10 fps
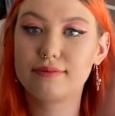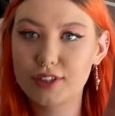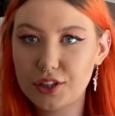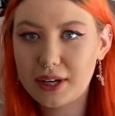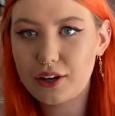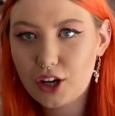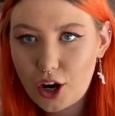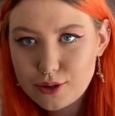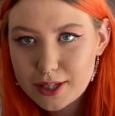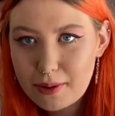do a little
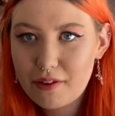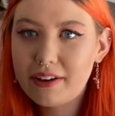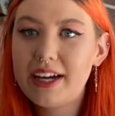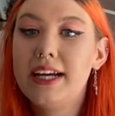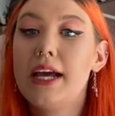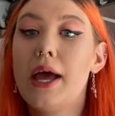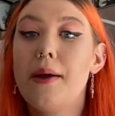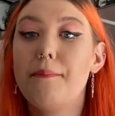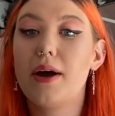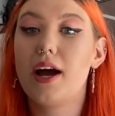close up of it.
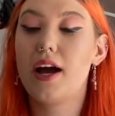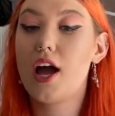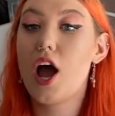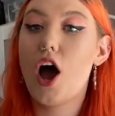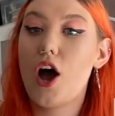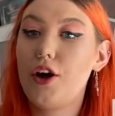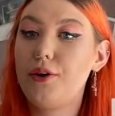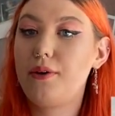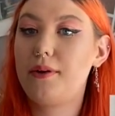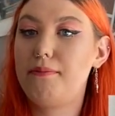But
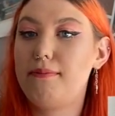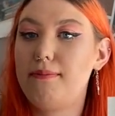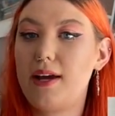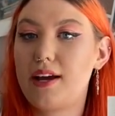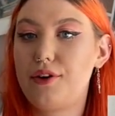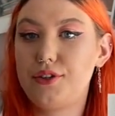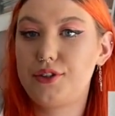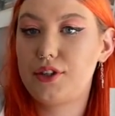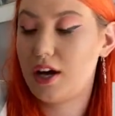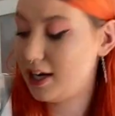oh my
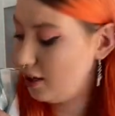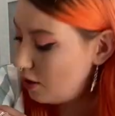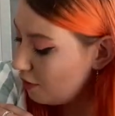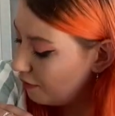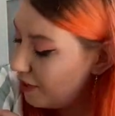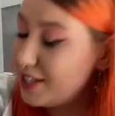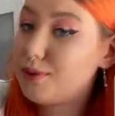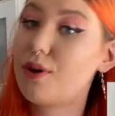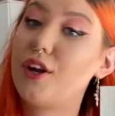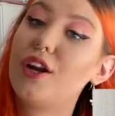gosh, I love this
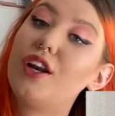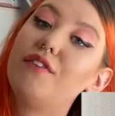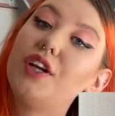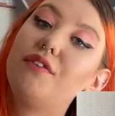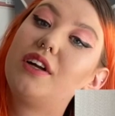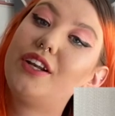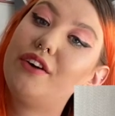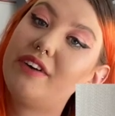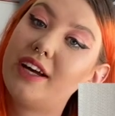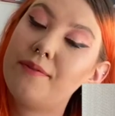one. Love it, love it,
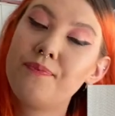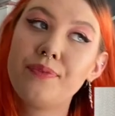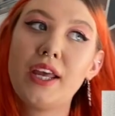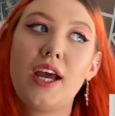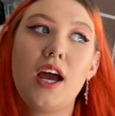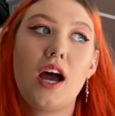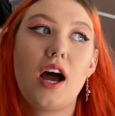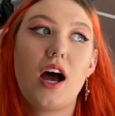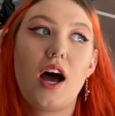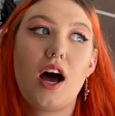love it.
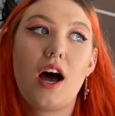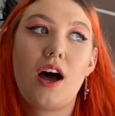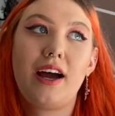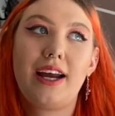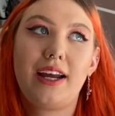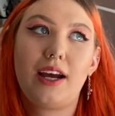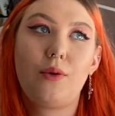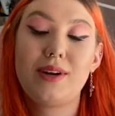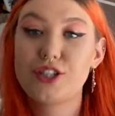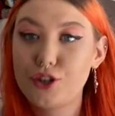I
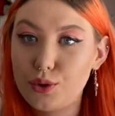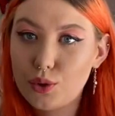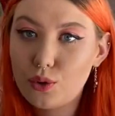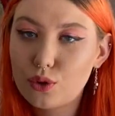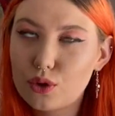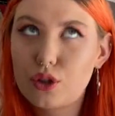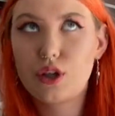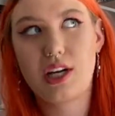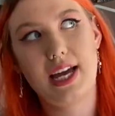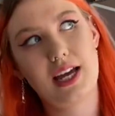went to New York
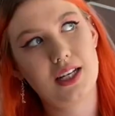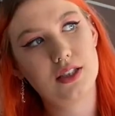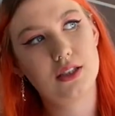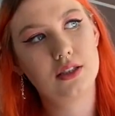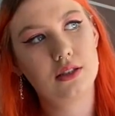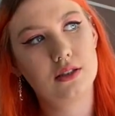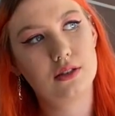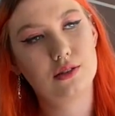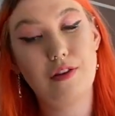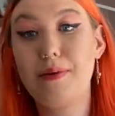
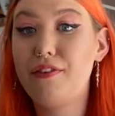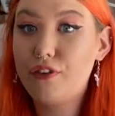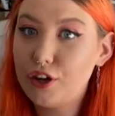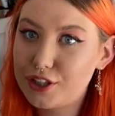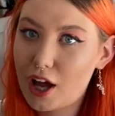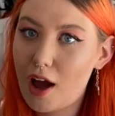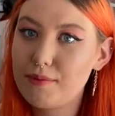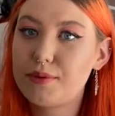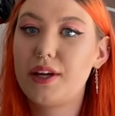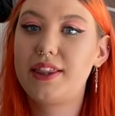I've been a few
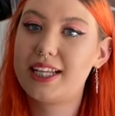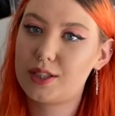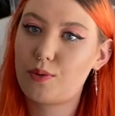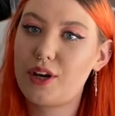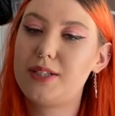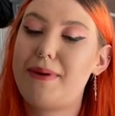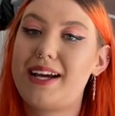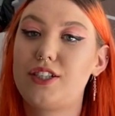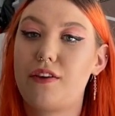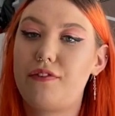times, but this one is
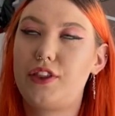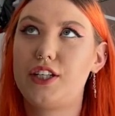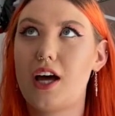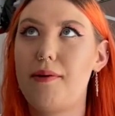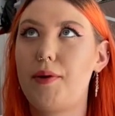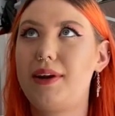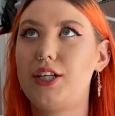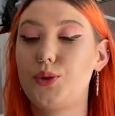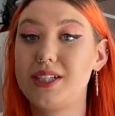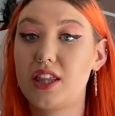based off the time I went in
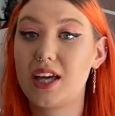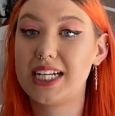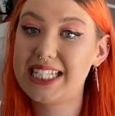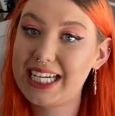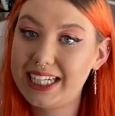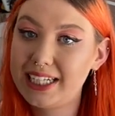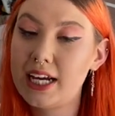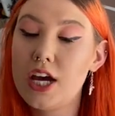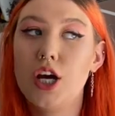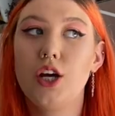2013,
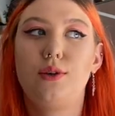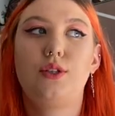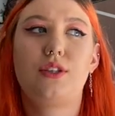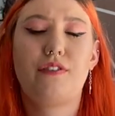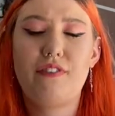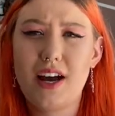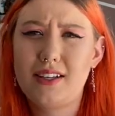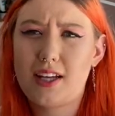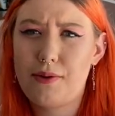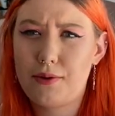which was the
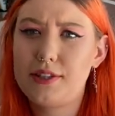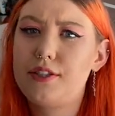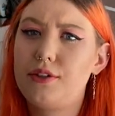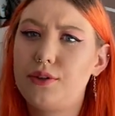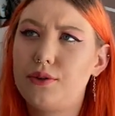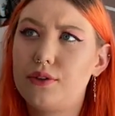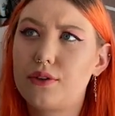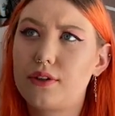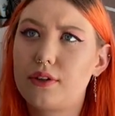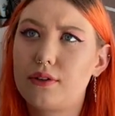first time I went to New
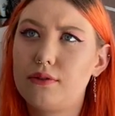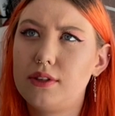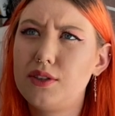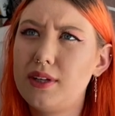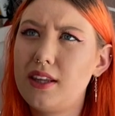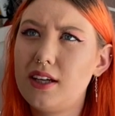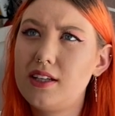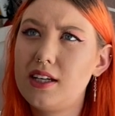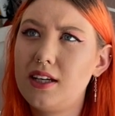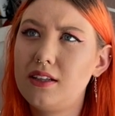York.
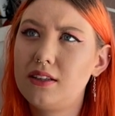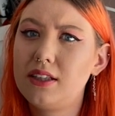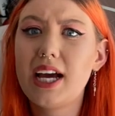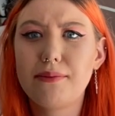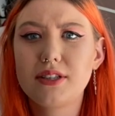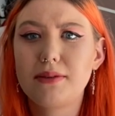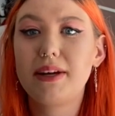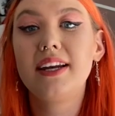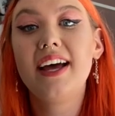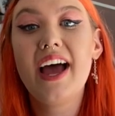2013? Yeah, it must have
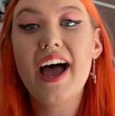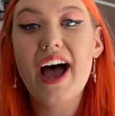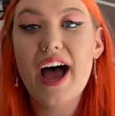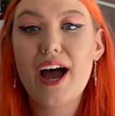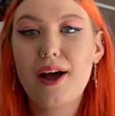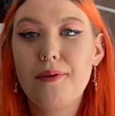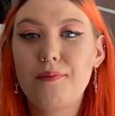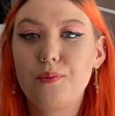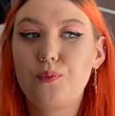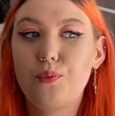
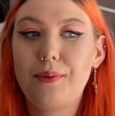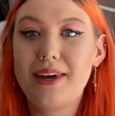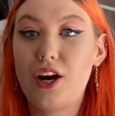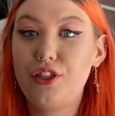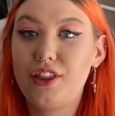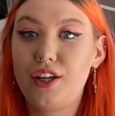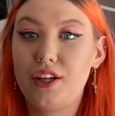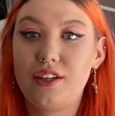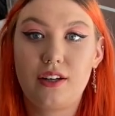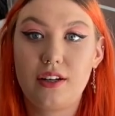been. We went on
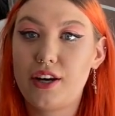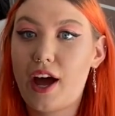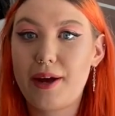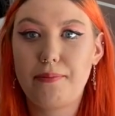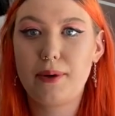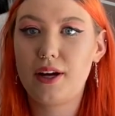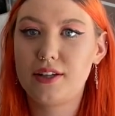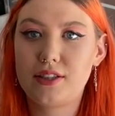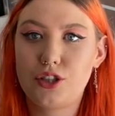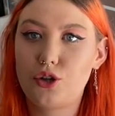the night
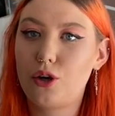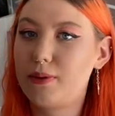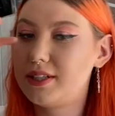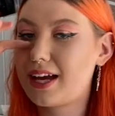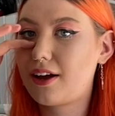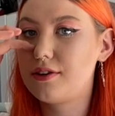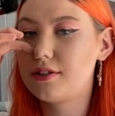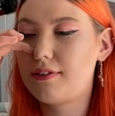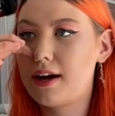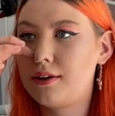bus, the tour bus that goes
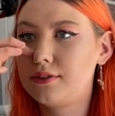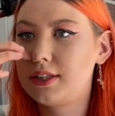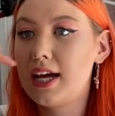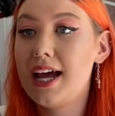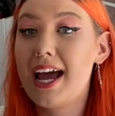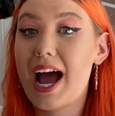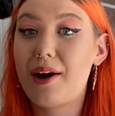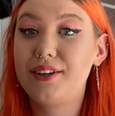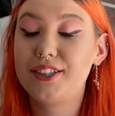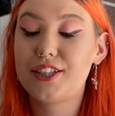around,
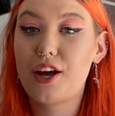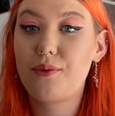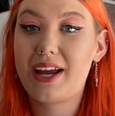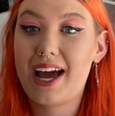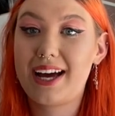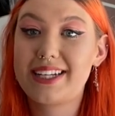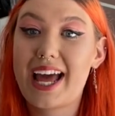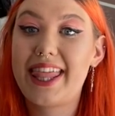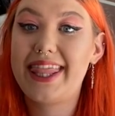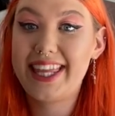and we had
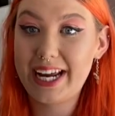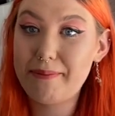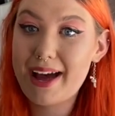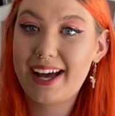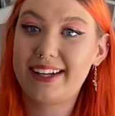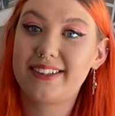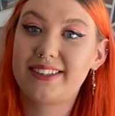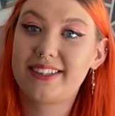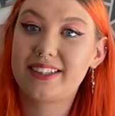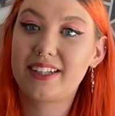the
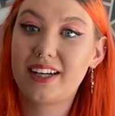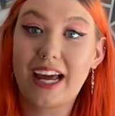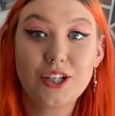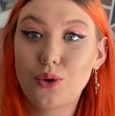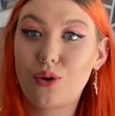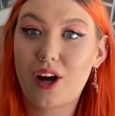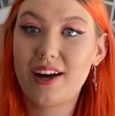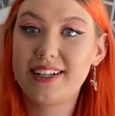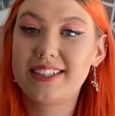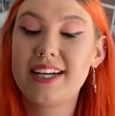best like tour
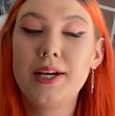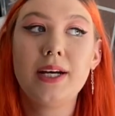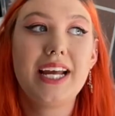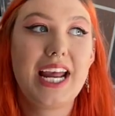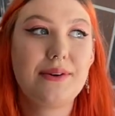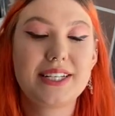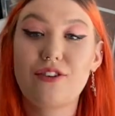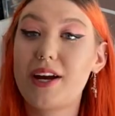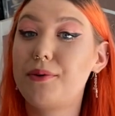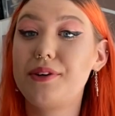guide. He was
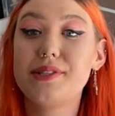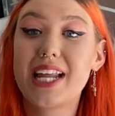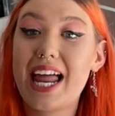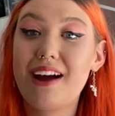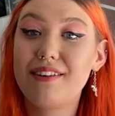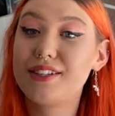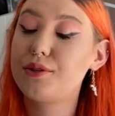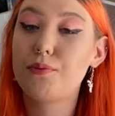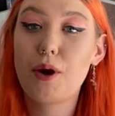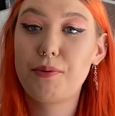incredible, he was hilarious, he
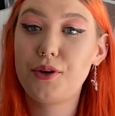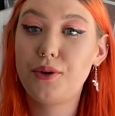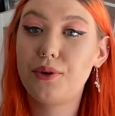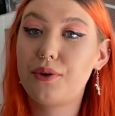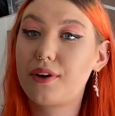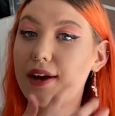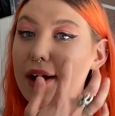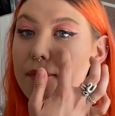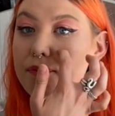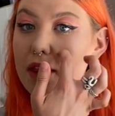was a proper New Yorker,